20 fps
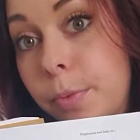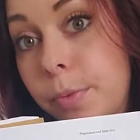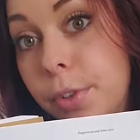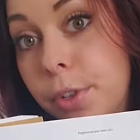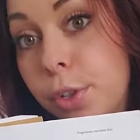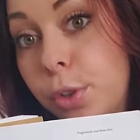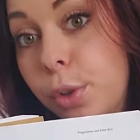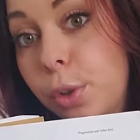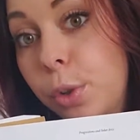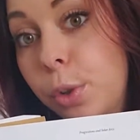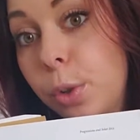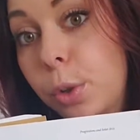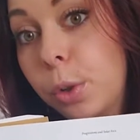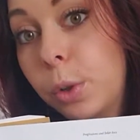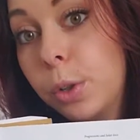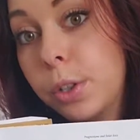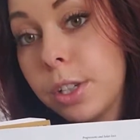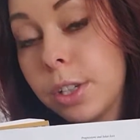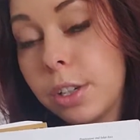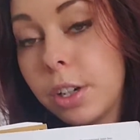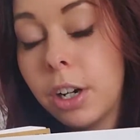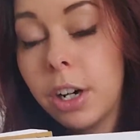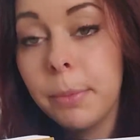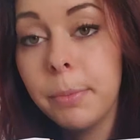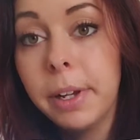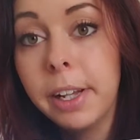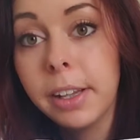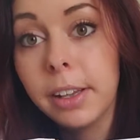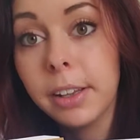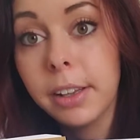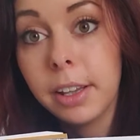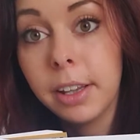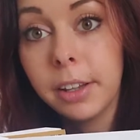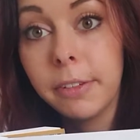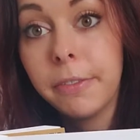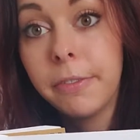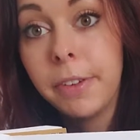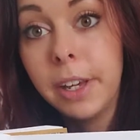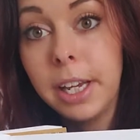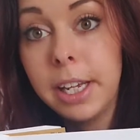to determine the
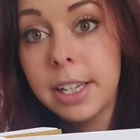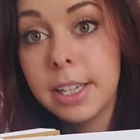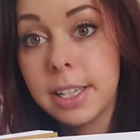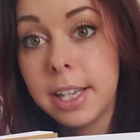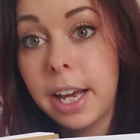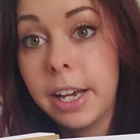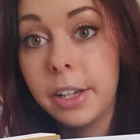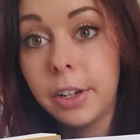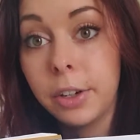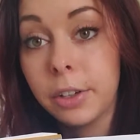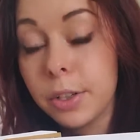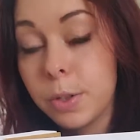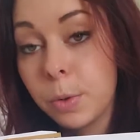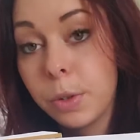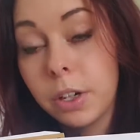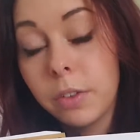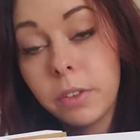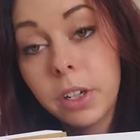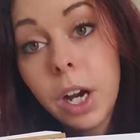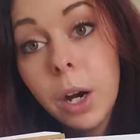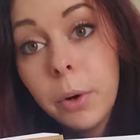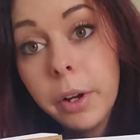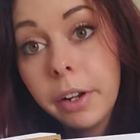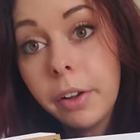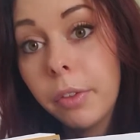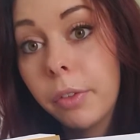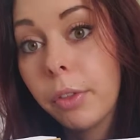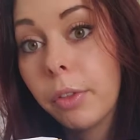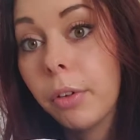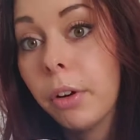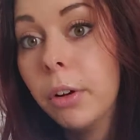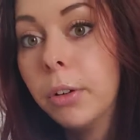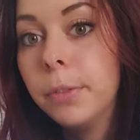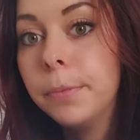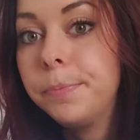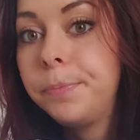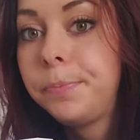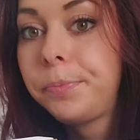phase that you're sort of going through.